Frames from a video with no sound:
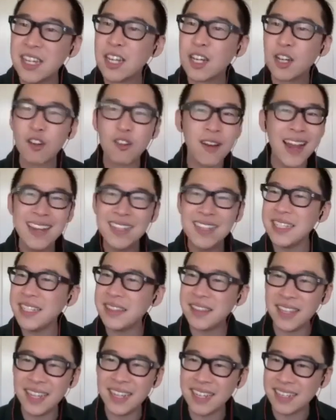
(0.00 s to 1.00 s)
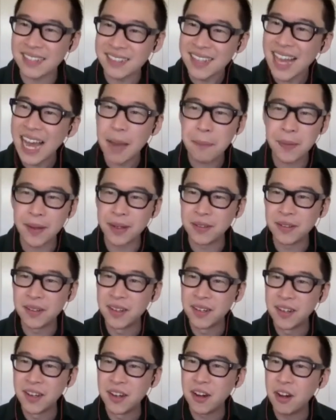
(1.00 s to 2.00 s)
Crazy things happen
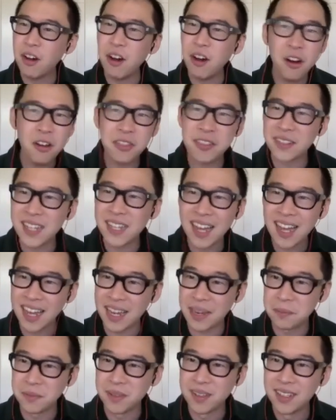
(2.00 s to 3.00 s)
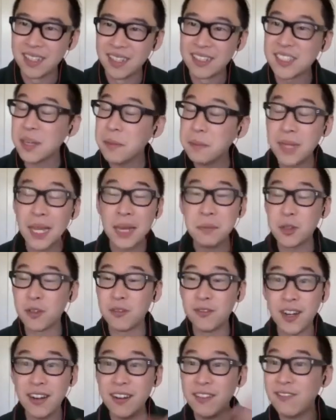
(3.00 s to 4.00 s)
all the time. Sometimes they're
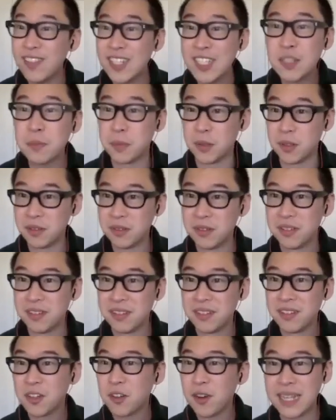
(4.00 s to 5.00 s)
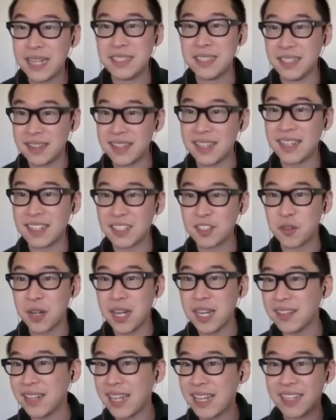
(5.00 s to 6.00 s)
very visible. Crazy things,
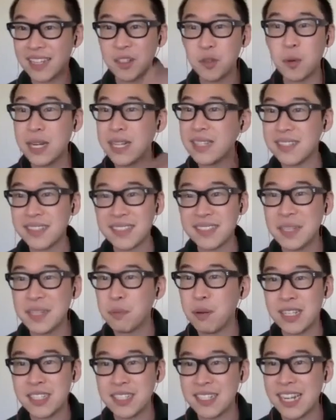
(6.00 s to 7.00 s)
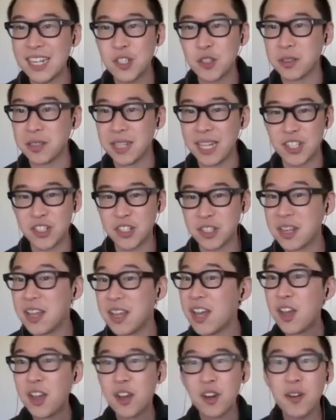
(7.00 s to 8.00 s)
right? Like a 2016 presidential election.
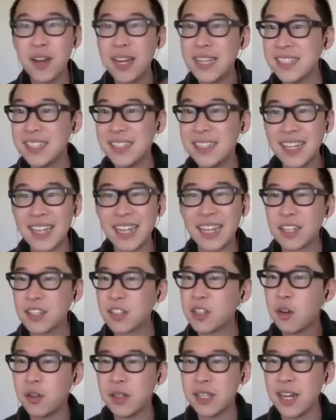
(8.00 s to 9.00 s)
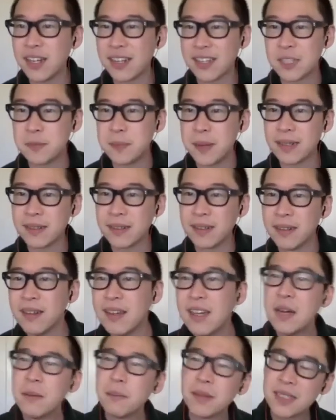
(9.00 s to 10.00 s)
Crazy thing, totally unexpected.
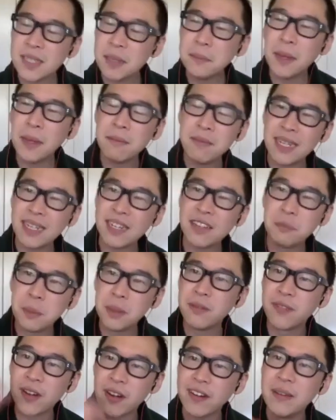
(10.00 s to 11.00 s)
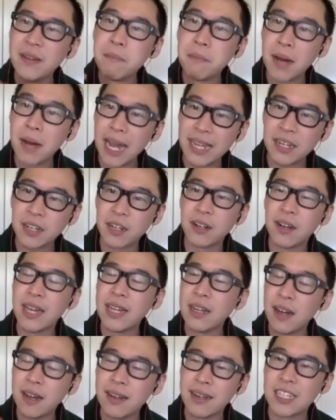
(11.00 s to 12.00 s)
But sometimes they can be very minor
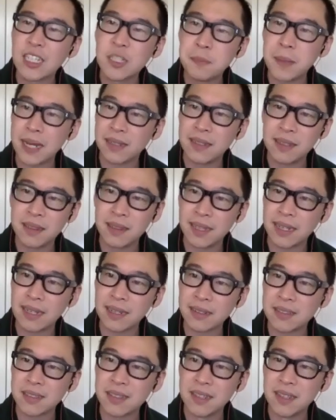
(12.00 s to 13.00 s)
and unexpected things.